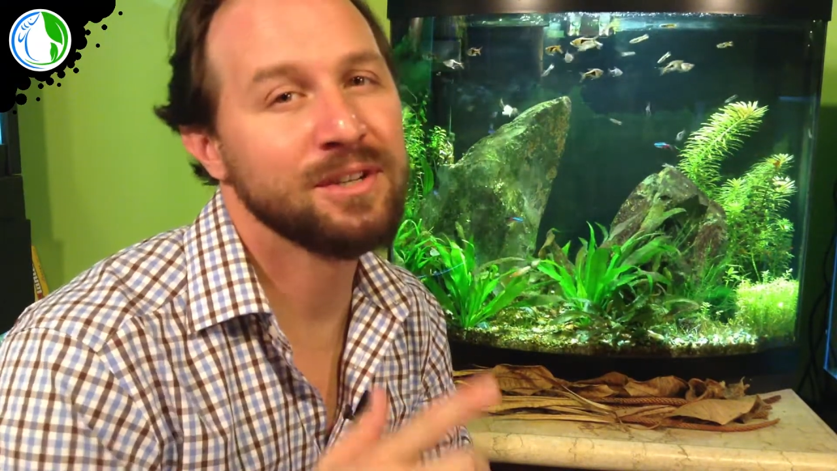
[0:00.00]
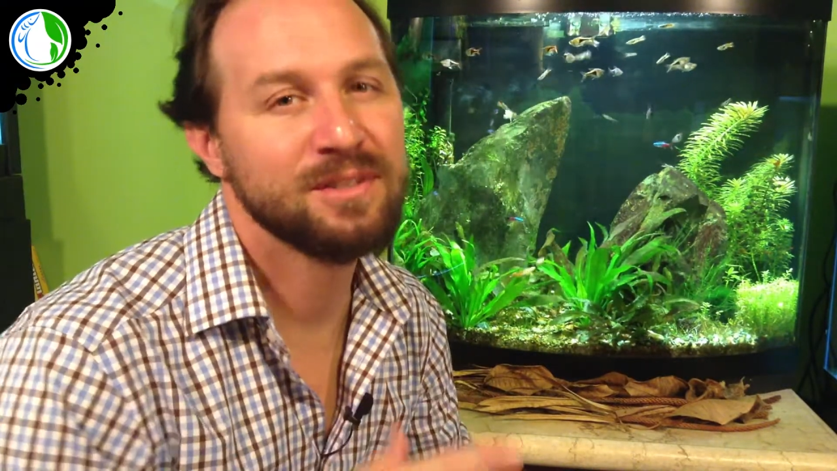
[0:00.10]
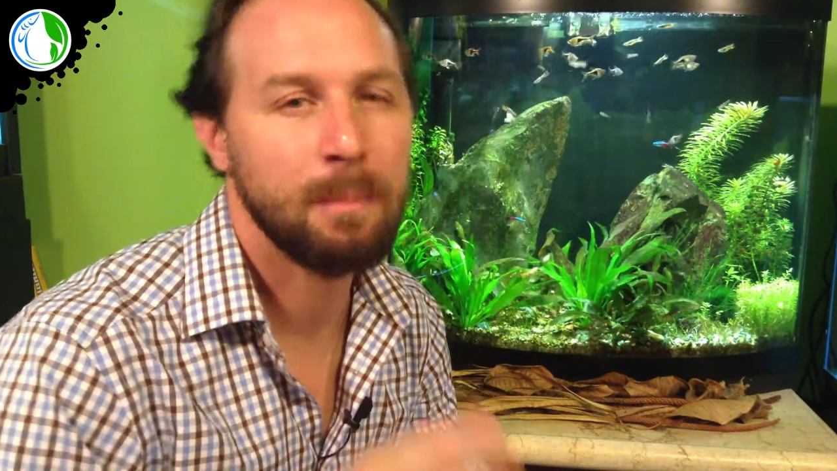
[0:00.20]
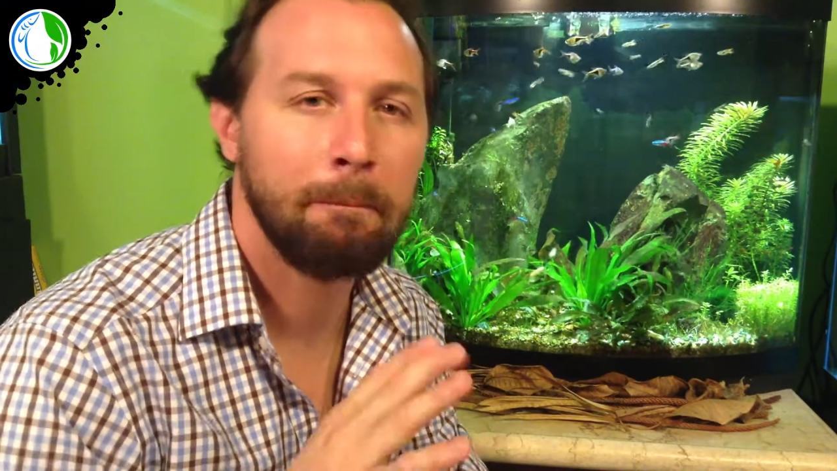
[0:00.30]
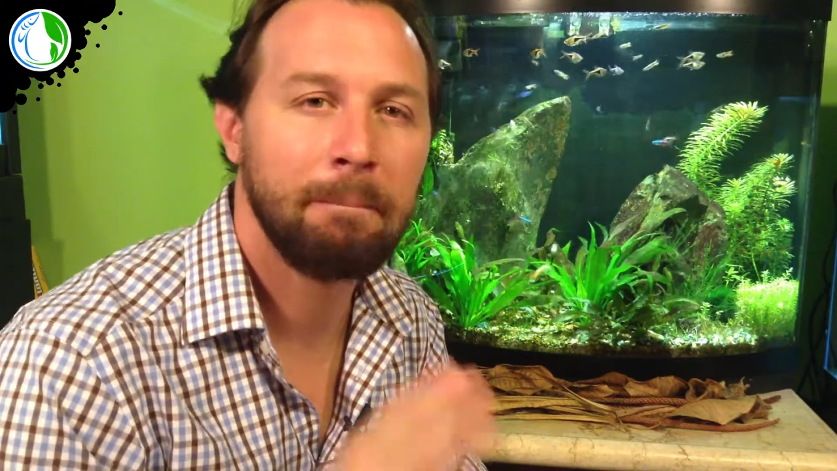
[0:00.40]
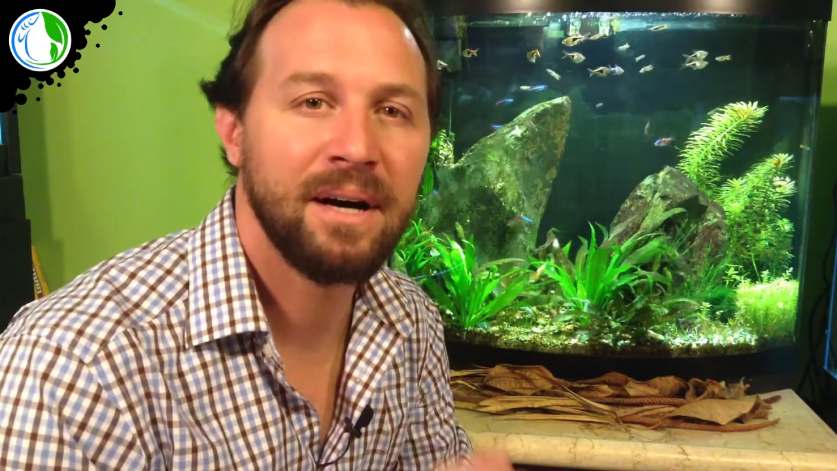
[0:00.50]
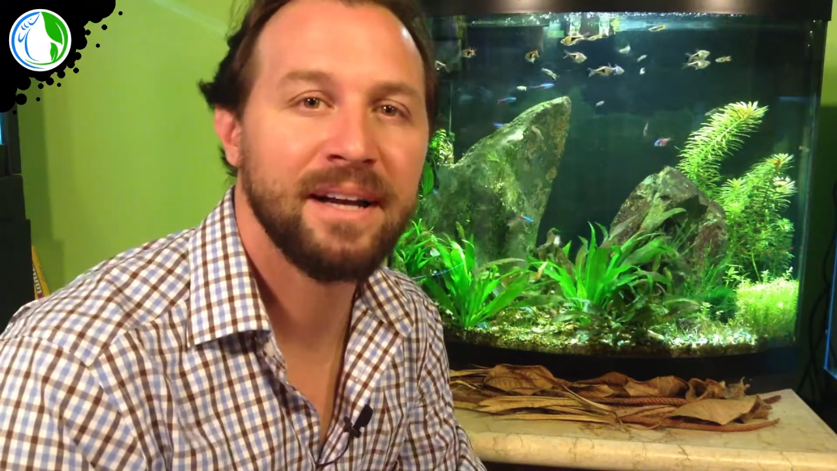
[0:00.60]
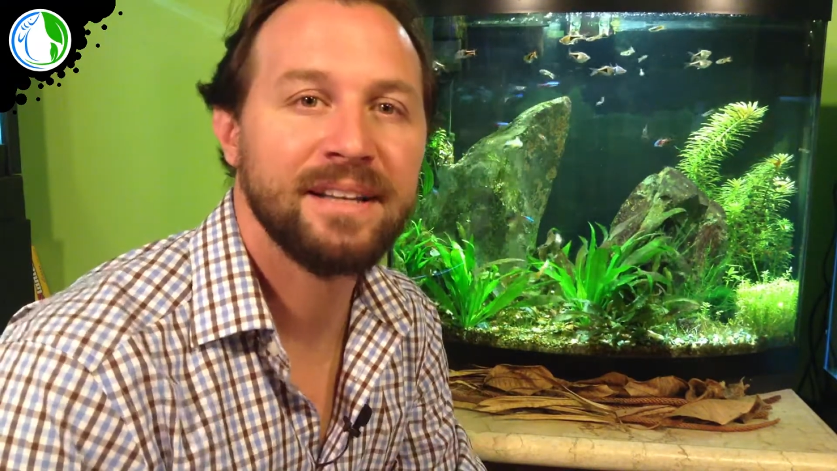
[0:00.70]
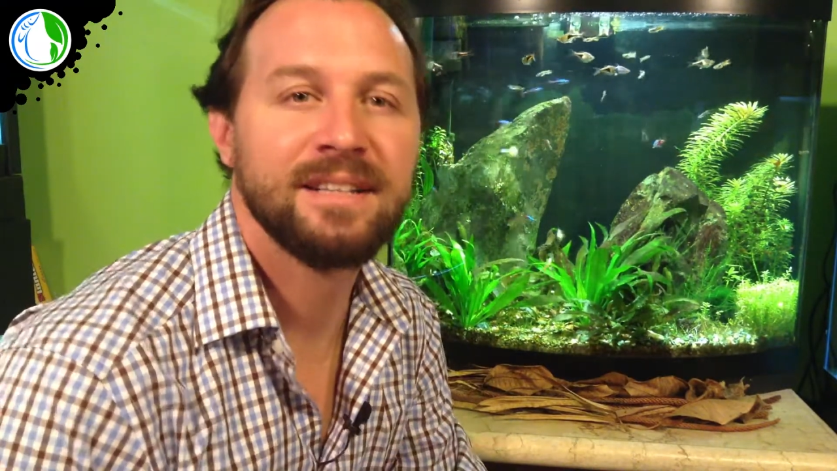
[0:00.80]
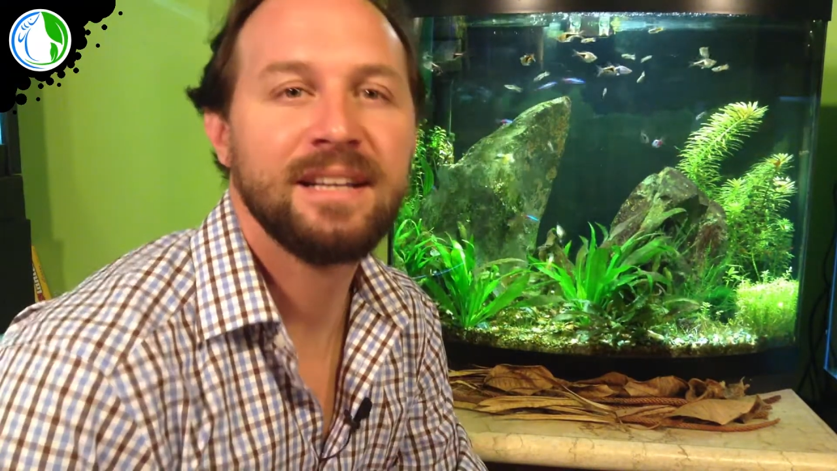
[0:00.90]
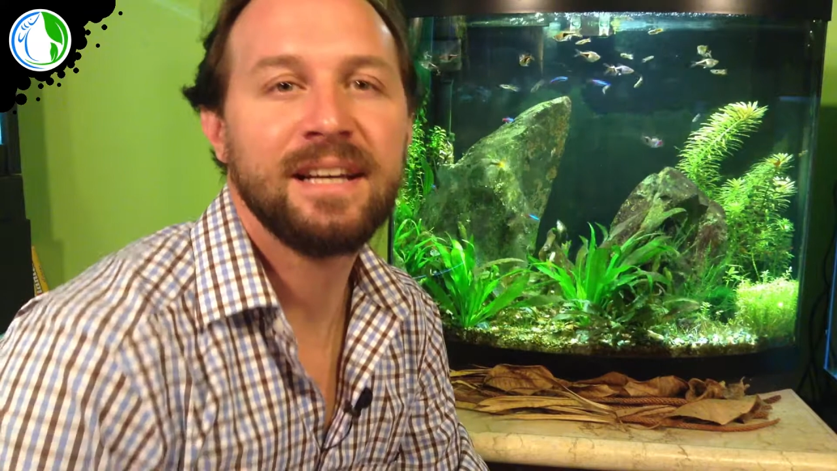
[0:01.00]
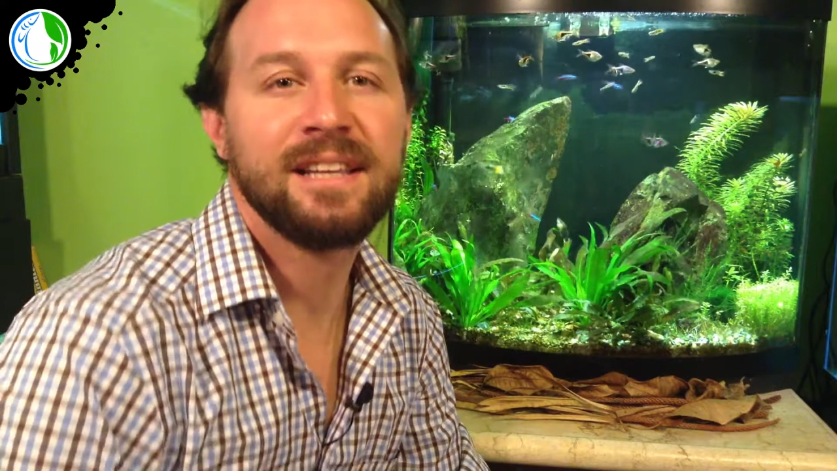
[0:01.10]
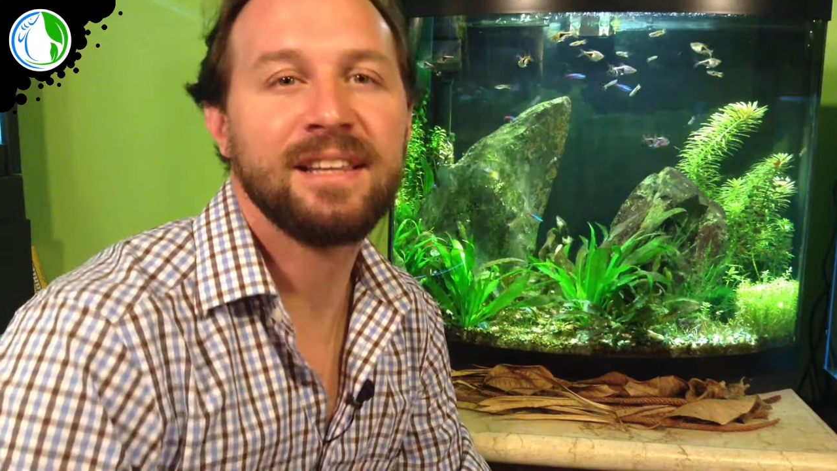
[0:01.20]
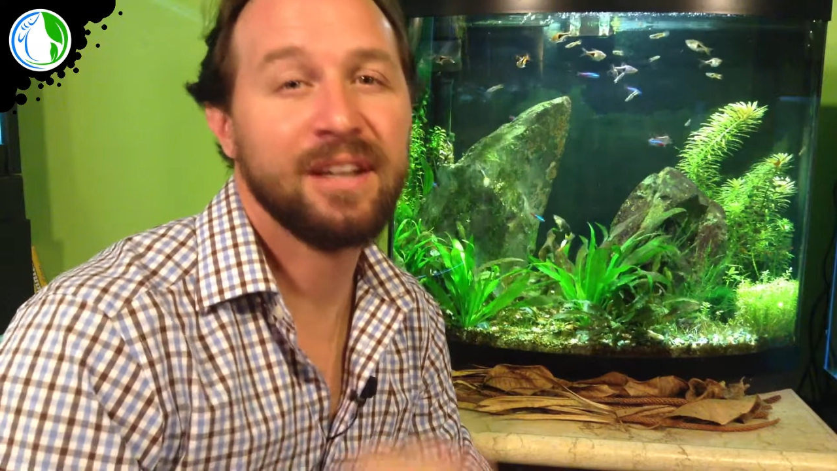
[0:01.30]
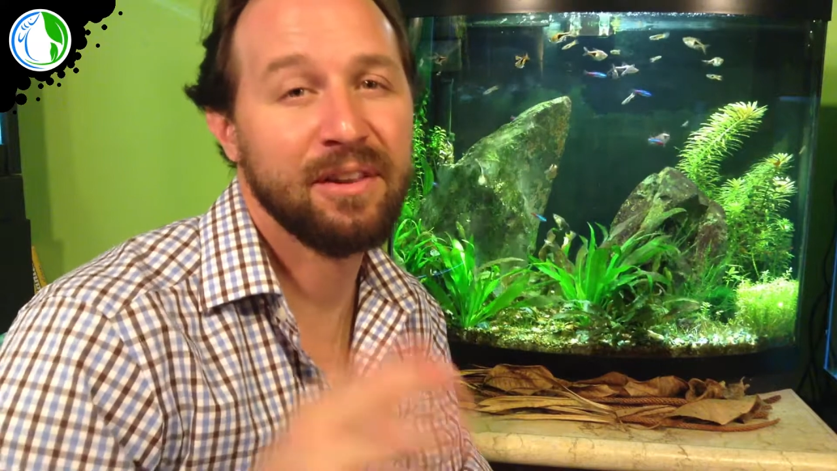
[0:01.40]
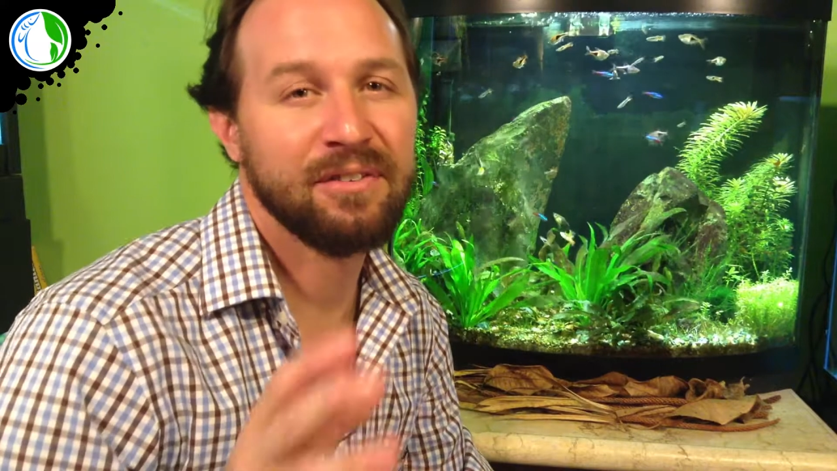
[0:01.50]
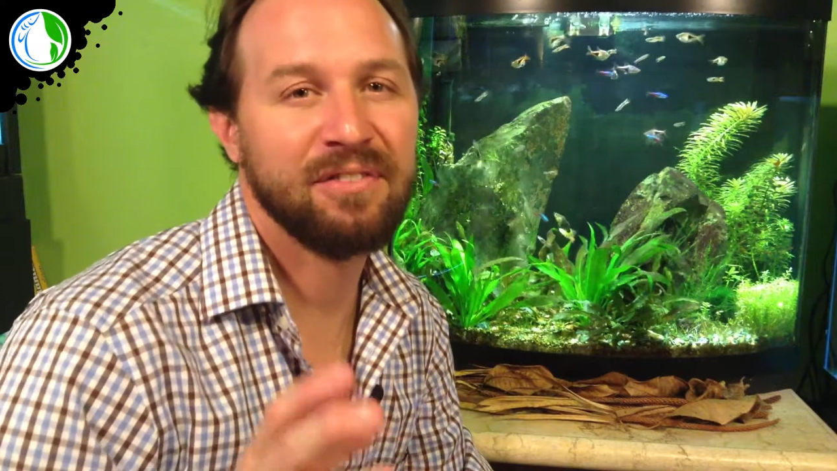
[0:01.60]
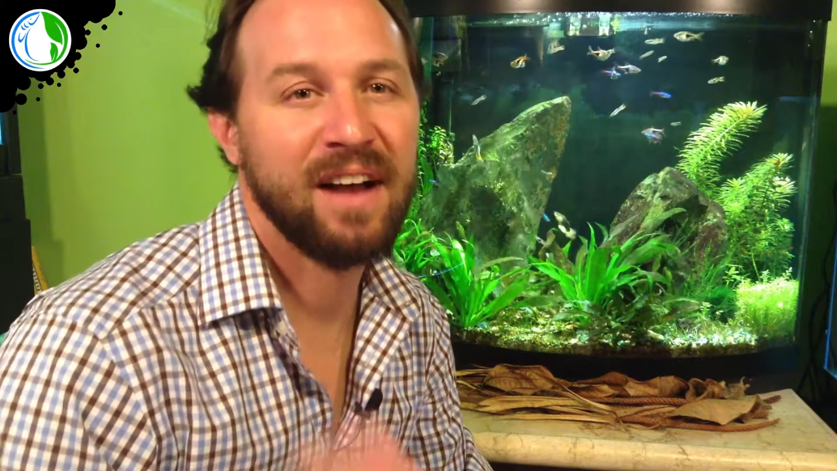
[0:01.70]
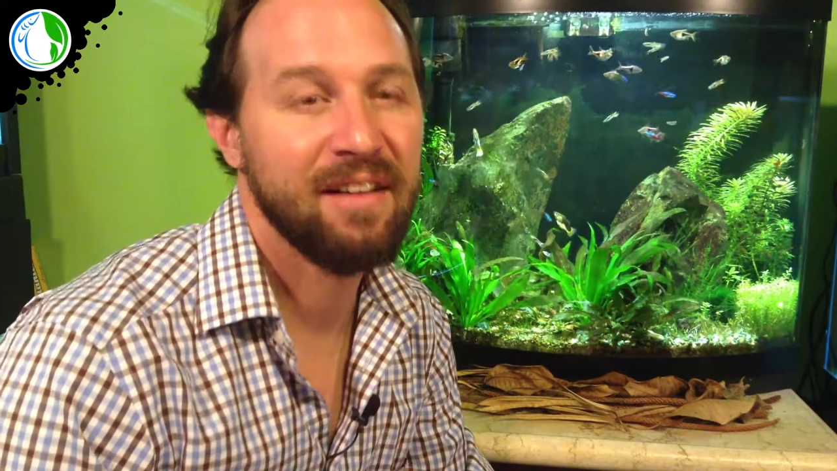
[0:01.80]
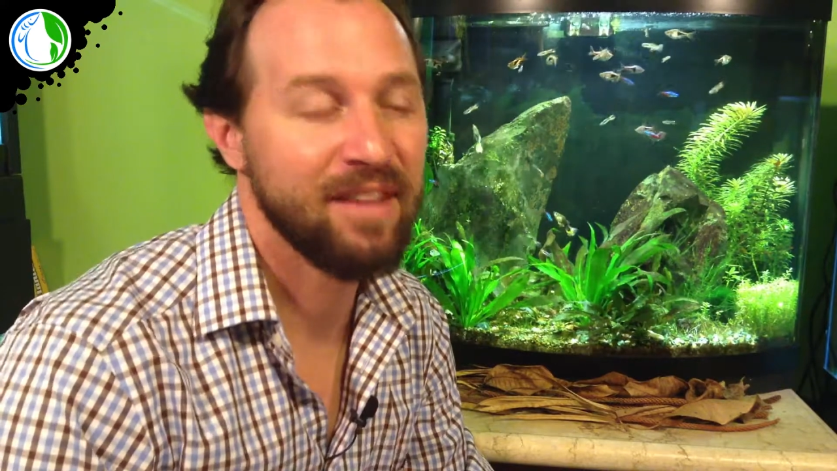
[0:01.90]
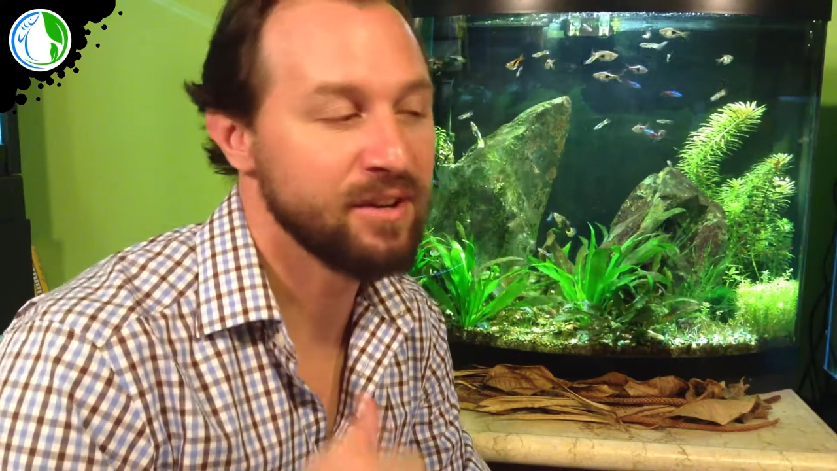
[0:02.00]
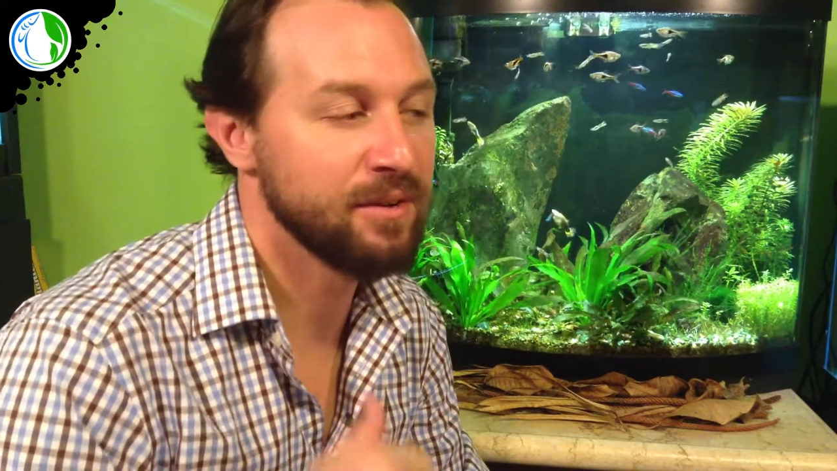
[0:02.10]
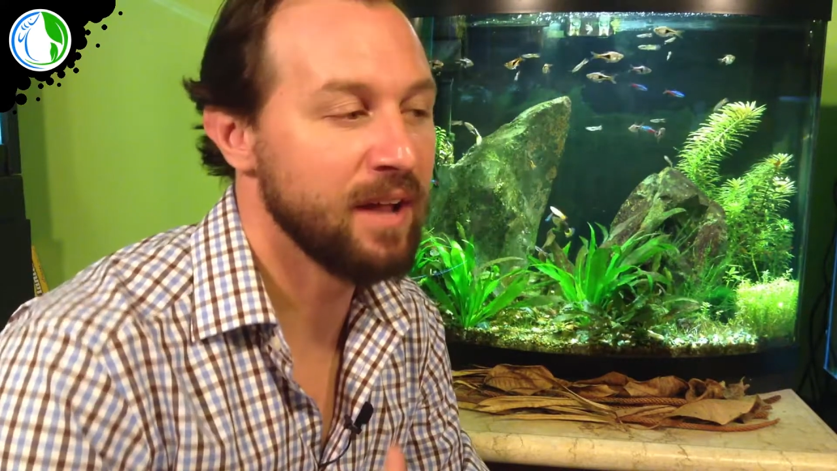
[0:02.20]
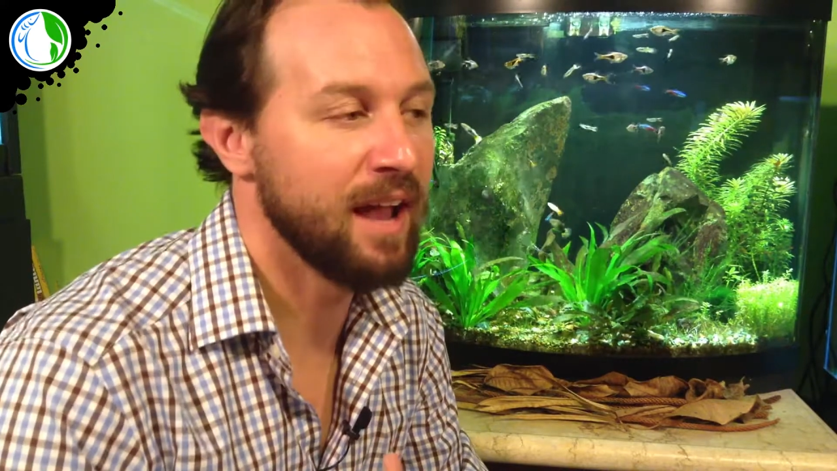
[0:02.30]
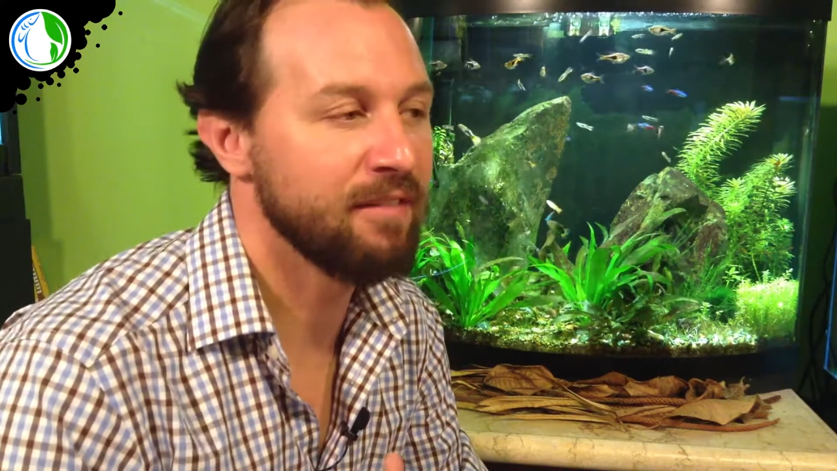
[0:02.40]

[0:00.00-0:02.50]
but the other 5 I do have here.